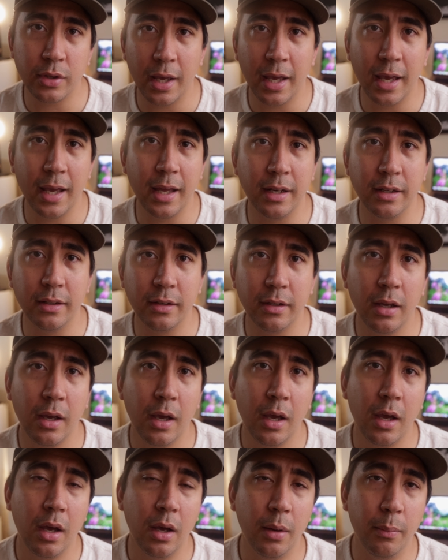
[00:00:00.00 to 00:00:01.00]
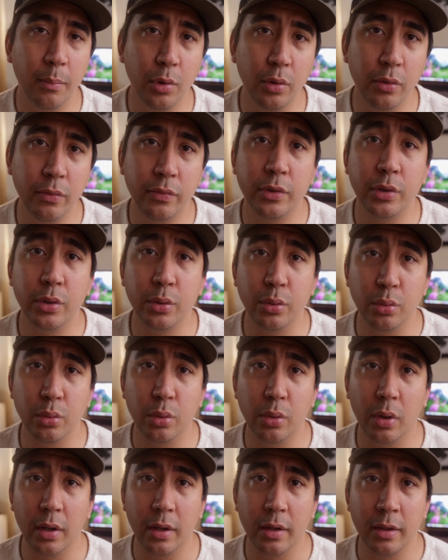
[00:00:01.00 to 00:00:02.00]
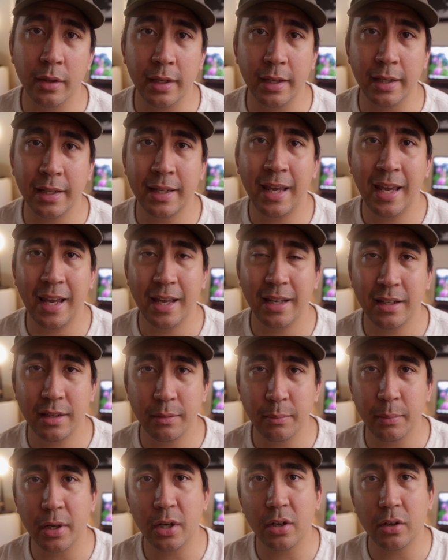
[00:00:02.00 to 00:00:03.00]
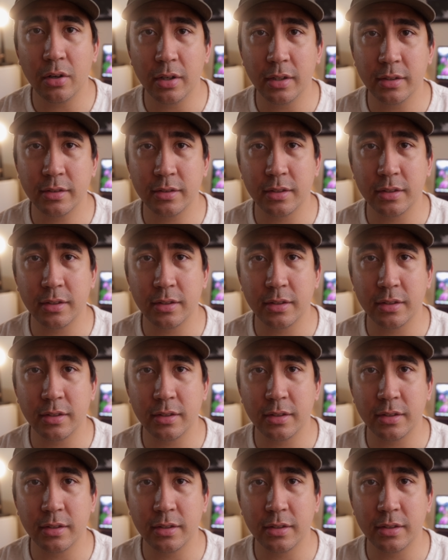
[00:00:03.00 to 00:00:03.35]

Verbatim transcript: and moved to the Canon mirrorless